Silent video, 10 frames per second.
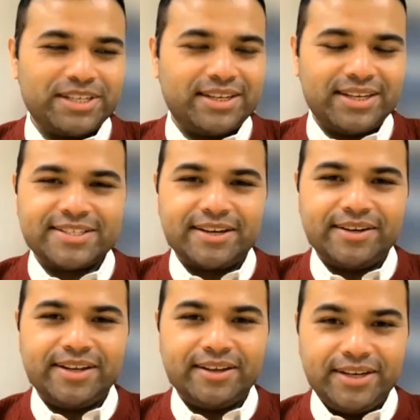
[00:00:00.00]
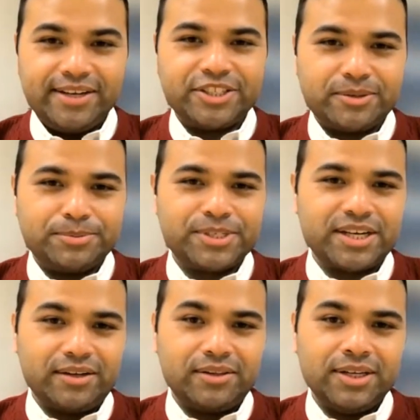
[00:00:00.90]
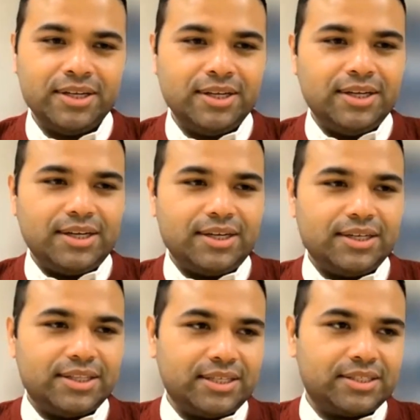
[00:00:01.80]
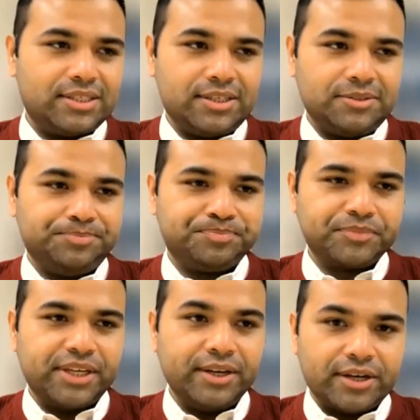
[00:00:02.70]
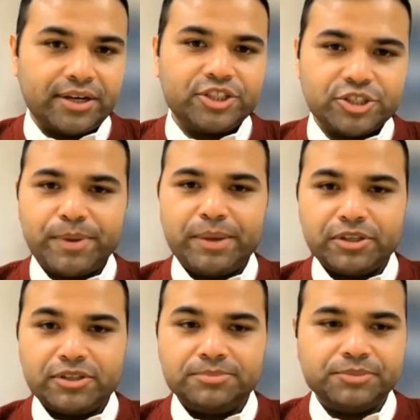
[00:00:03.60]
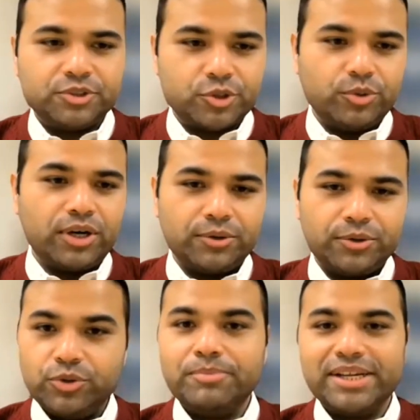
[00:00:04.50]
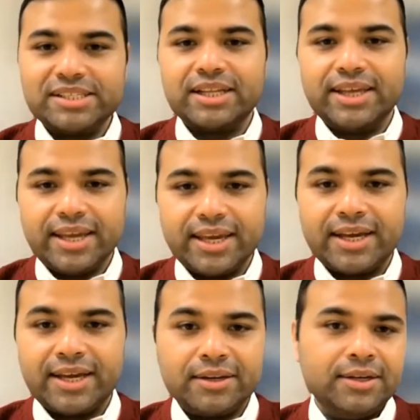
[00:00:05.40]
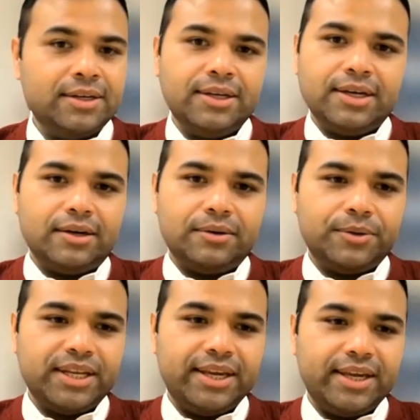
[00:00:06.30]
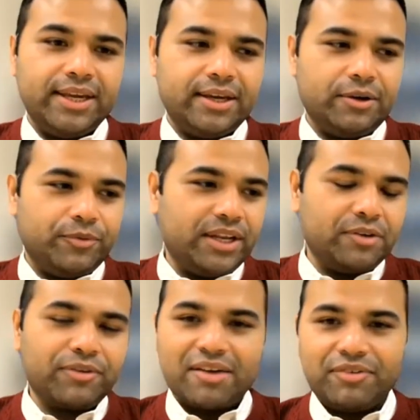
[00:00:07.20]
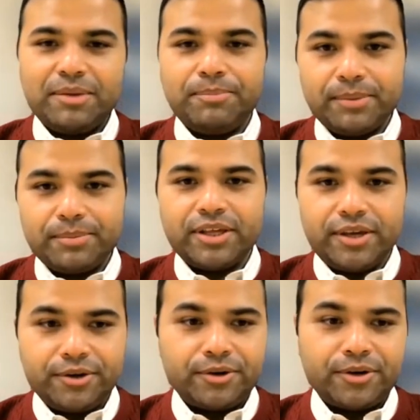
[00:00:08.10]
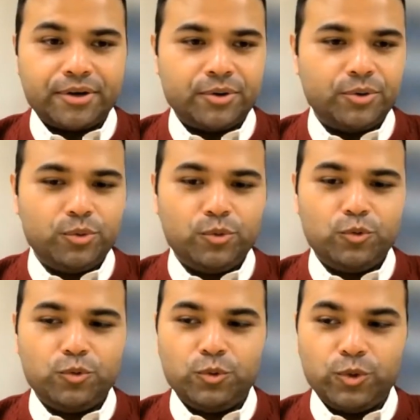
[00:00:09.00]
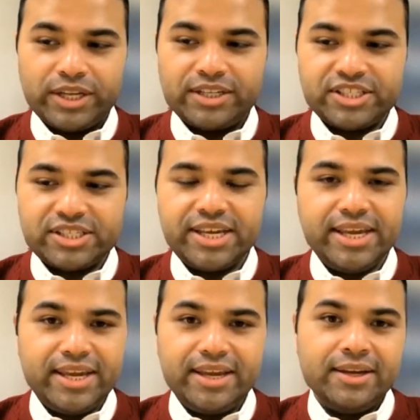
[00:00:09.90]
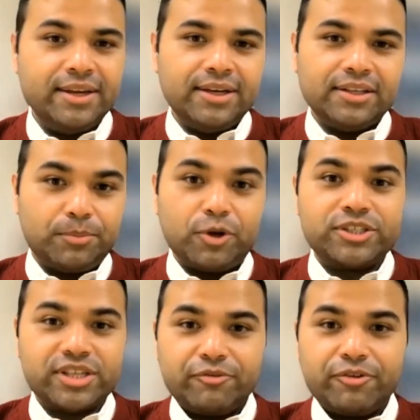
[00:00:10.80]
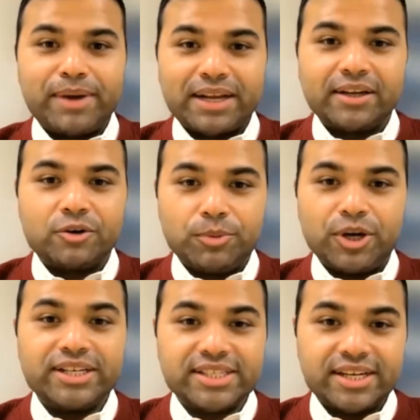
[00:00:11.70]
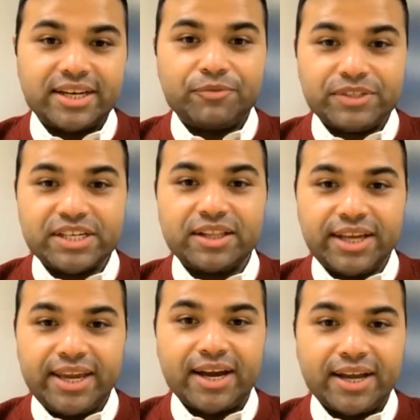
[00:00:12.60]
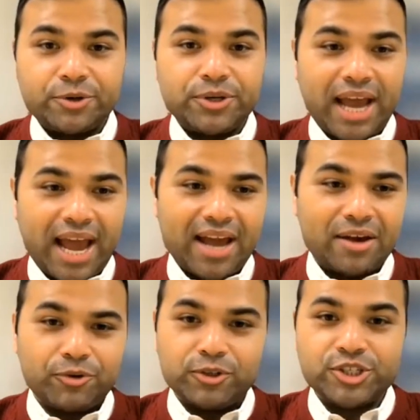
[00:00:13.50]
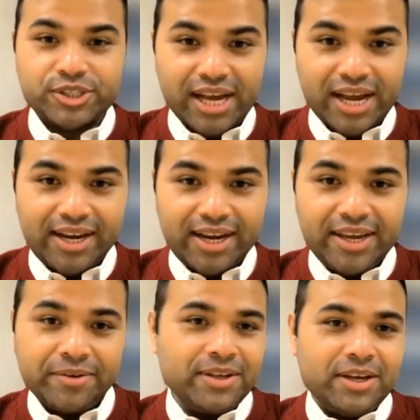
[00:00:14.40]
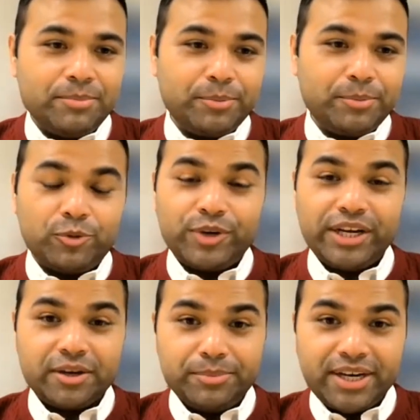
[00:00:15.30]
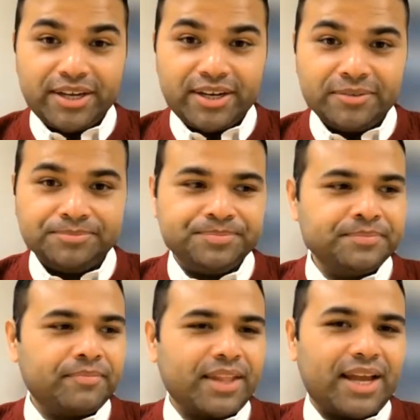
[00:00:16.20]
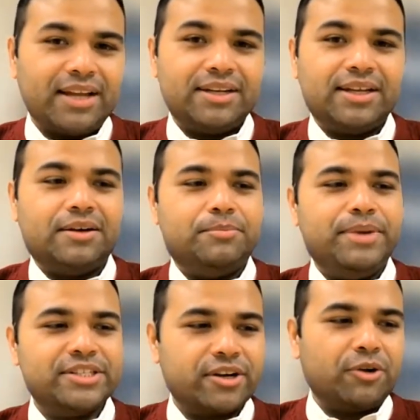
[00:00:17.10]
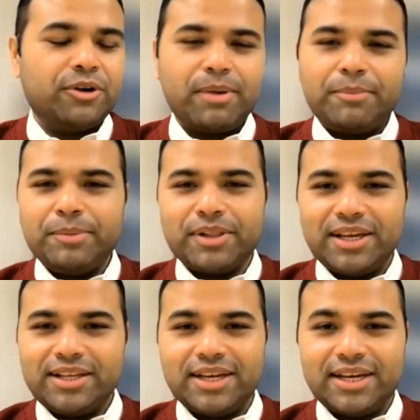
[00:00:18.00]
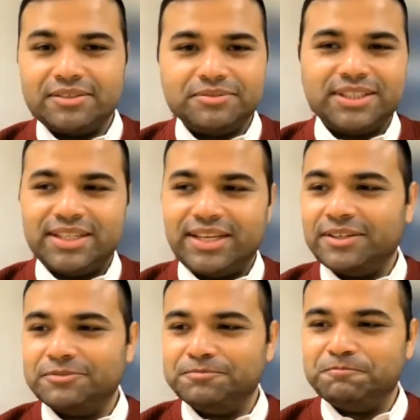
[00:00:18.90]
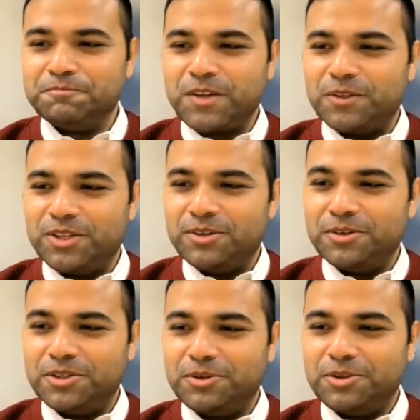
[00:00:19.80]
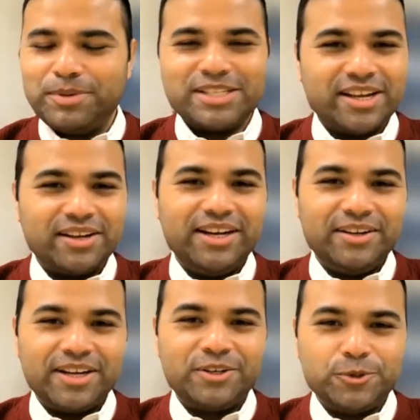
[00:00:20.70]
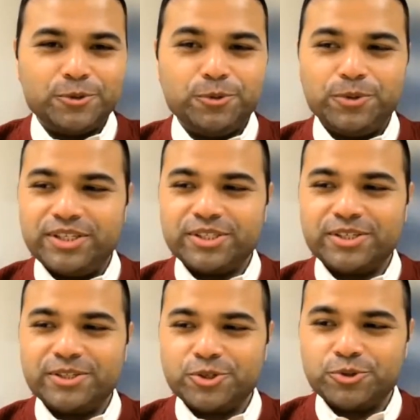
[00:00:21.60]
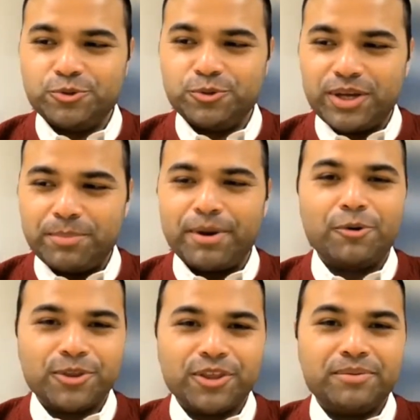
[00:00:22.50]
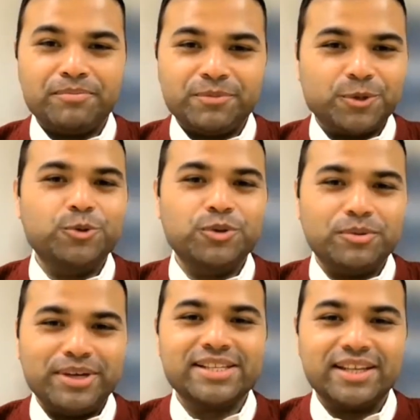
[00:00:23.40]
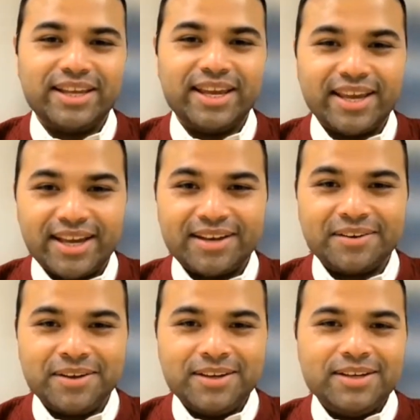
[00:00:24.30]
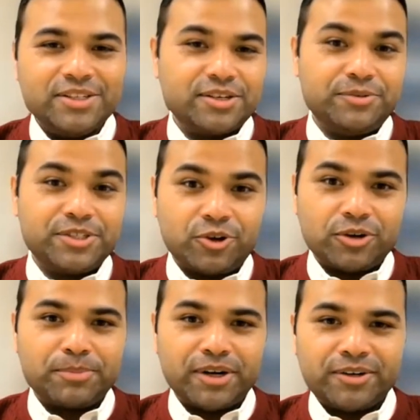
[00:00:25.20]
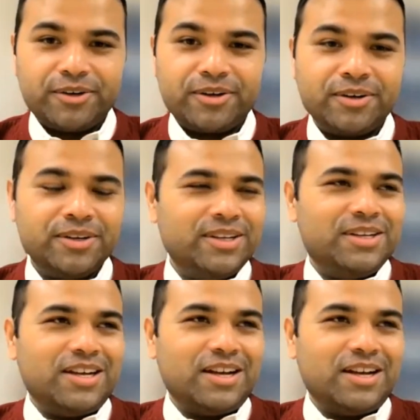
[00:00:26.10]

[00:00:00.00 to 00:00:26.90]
built that Dexterity, a leadership style that encourages people to go out, do the best that they can. Really, we love having people here who can see the positive impact that robotics and physical AI could have on society. People who are very committed, and being surrounded by people like that, I think the best thing a leader can do is to empower them to do the best that they can, serve as a thought partner,